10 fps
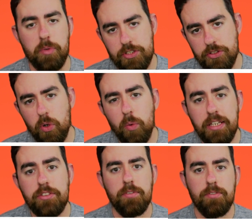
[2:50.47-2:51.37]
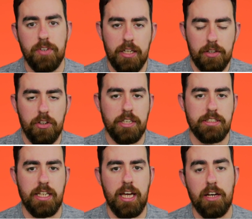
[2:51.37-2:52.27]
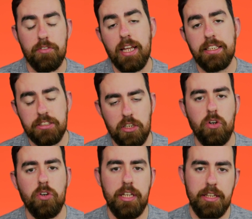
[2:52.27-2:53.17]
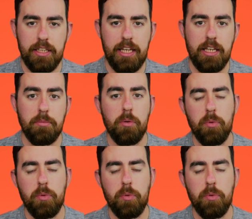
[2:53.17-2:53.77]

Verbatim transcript: which is always something nice to have later on in the game